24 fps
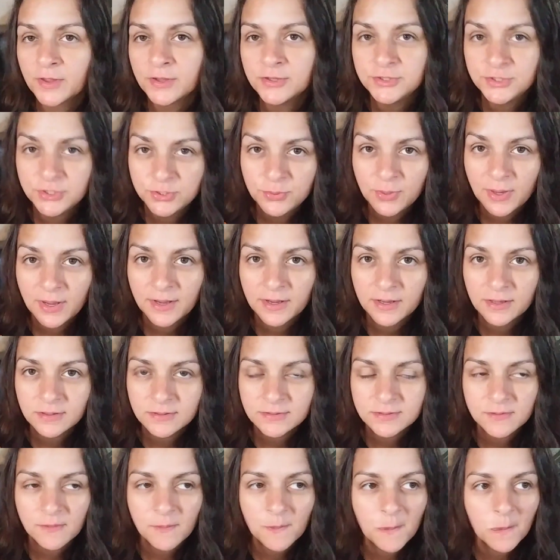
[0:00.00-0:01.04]
2
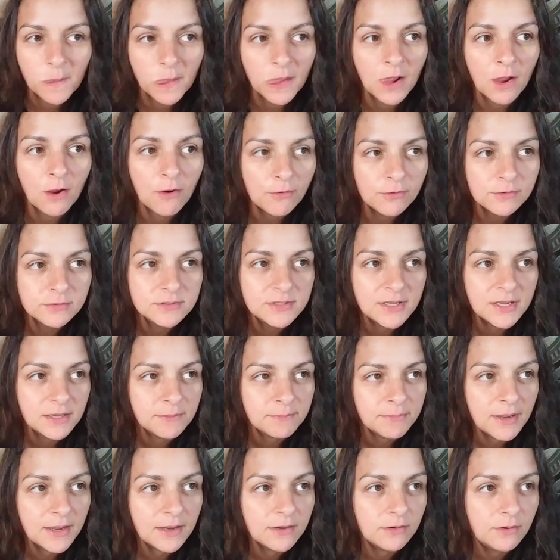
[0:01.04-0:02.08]
eggs, a whole dang
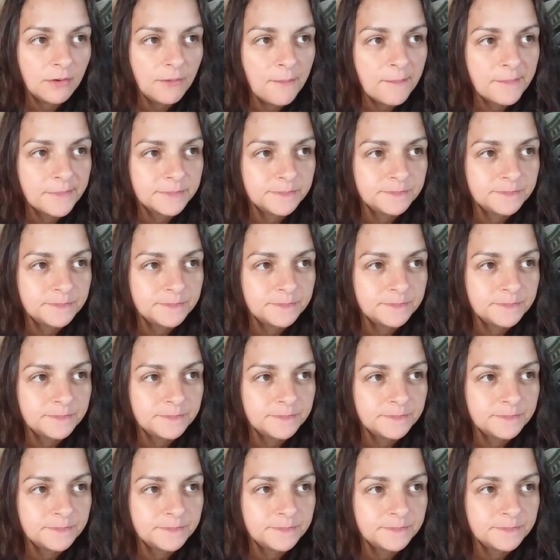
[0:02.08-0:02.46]
bagel,